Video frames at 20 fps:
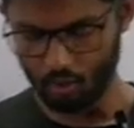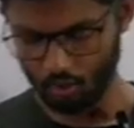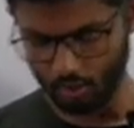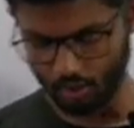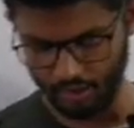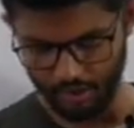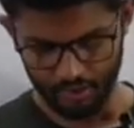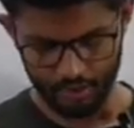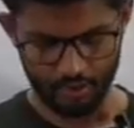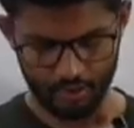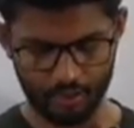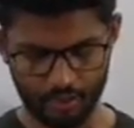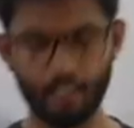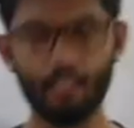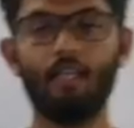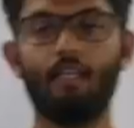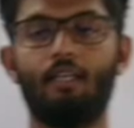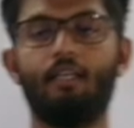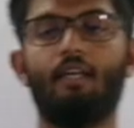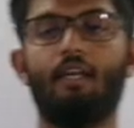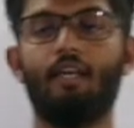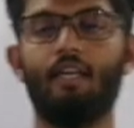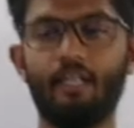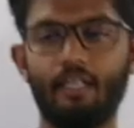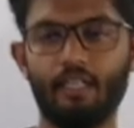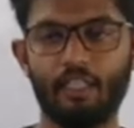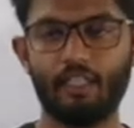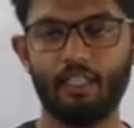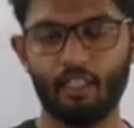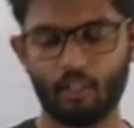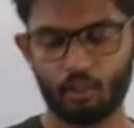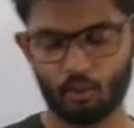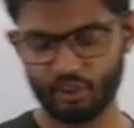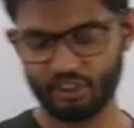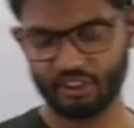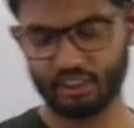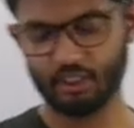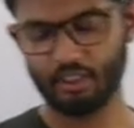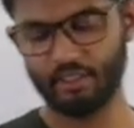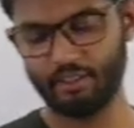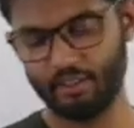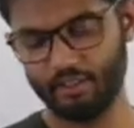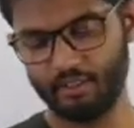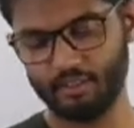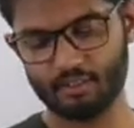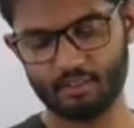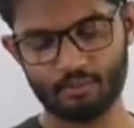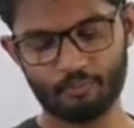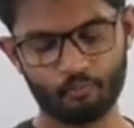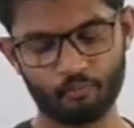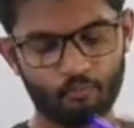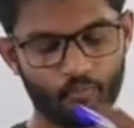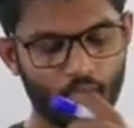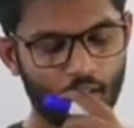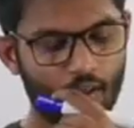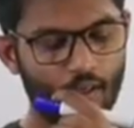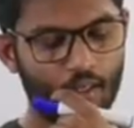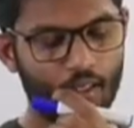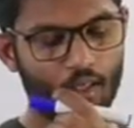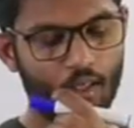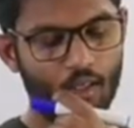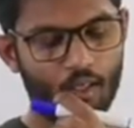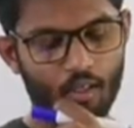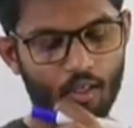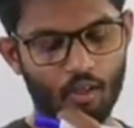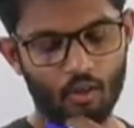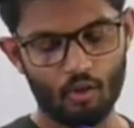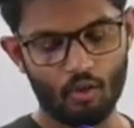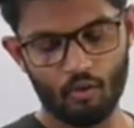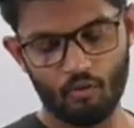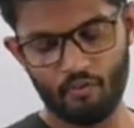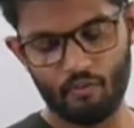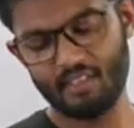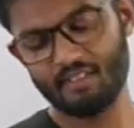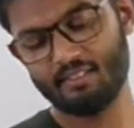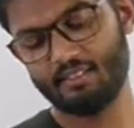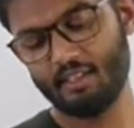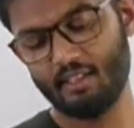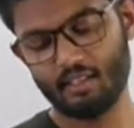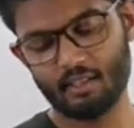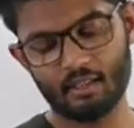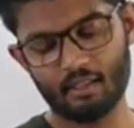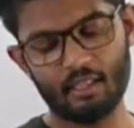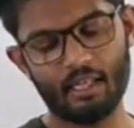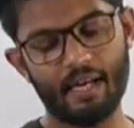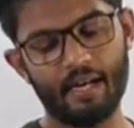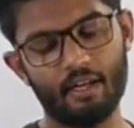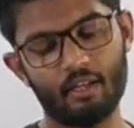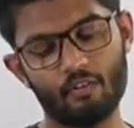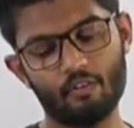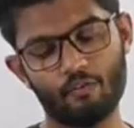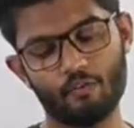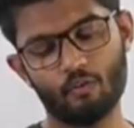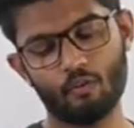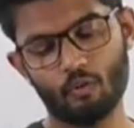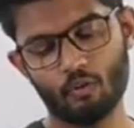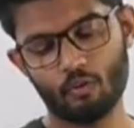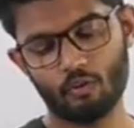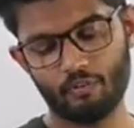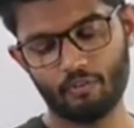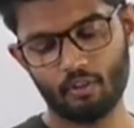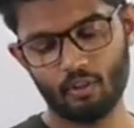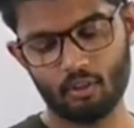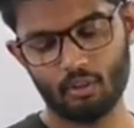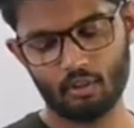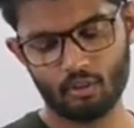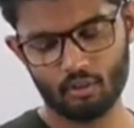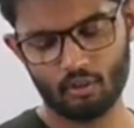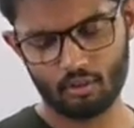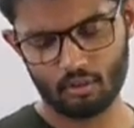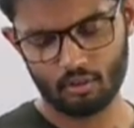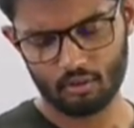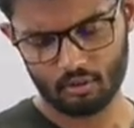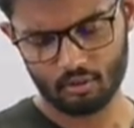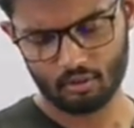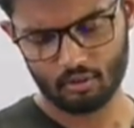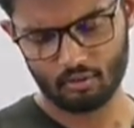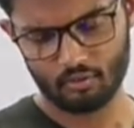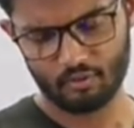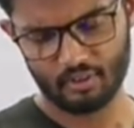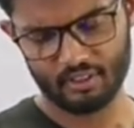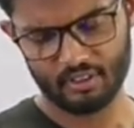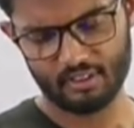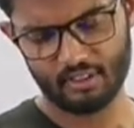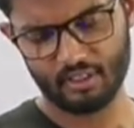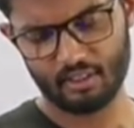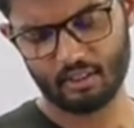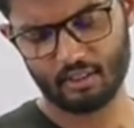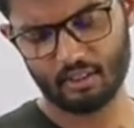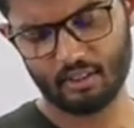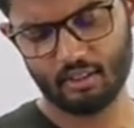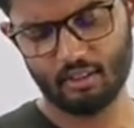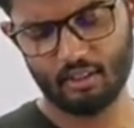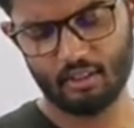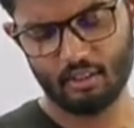Okay. 18th question is, when selling a land for what is that?